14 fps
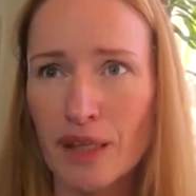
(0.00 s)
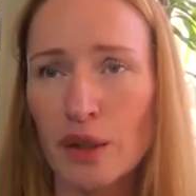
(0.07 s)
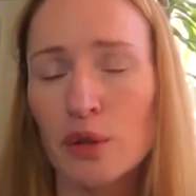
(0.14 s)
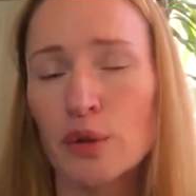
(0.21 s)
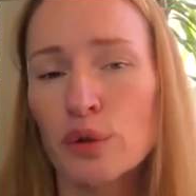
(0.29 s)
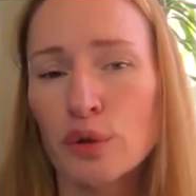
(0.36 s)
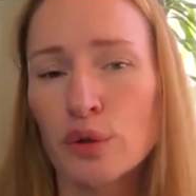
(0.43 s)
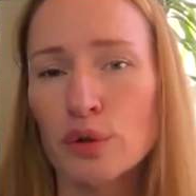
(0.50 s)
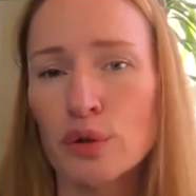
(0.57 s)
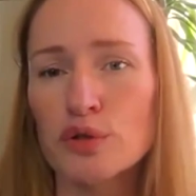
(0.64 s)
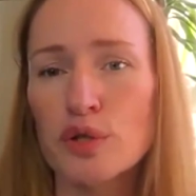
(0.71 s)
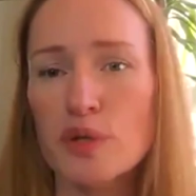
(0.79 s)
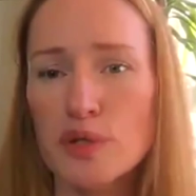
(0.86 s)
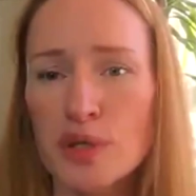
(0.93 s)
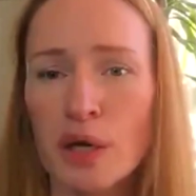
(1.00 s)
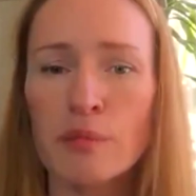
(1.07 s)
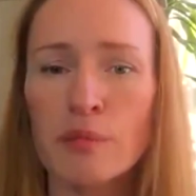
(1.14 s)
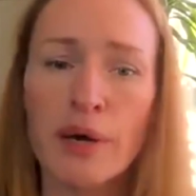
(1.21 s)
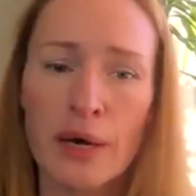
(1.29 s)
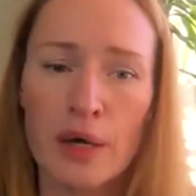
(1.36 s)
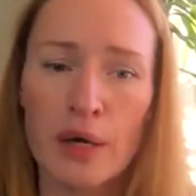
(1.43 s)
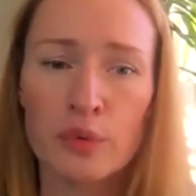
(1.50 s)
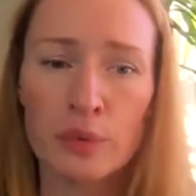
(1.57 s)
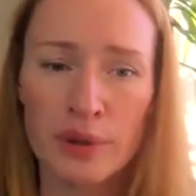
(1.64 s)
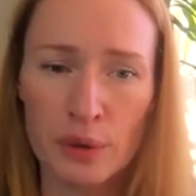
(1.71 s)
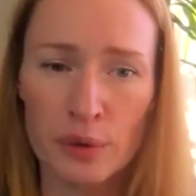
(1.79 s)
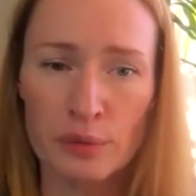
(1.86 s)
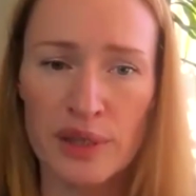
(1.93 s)
you could somehow, with
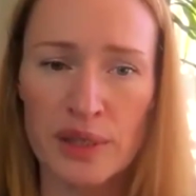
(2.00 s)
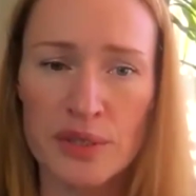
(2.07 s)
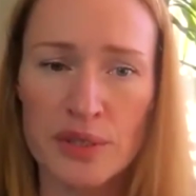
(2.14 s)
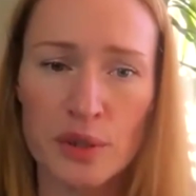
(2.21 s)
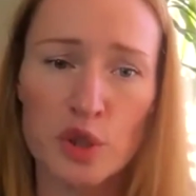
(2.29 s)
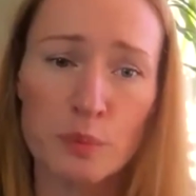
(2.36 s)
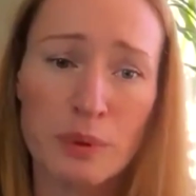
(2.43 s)
your research,